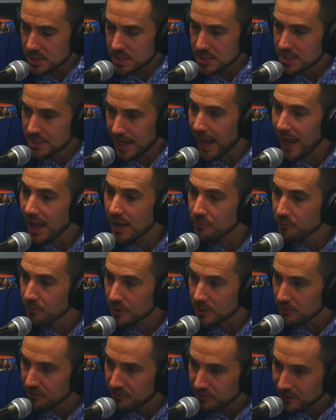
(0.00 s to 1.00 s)
to stand
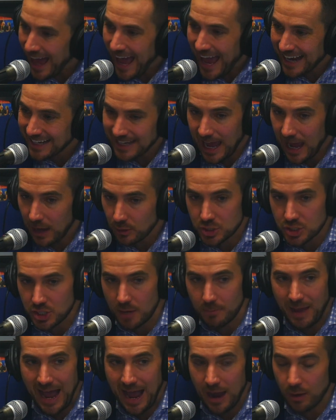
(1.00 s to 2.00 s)
for the flag now
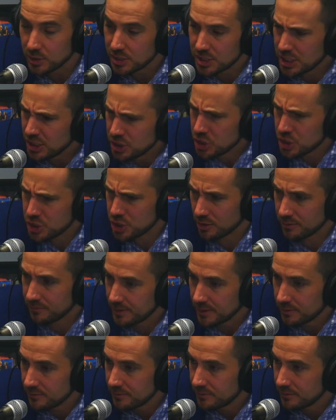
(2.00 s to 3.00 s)
somehow is
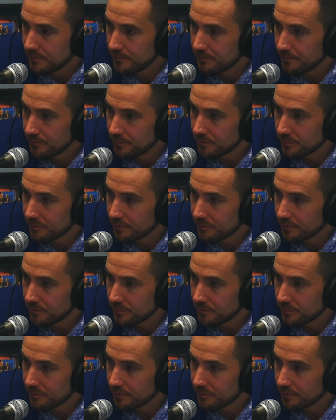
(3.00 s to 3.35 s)
conservative.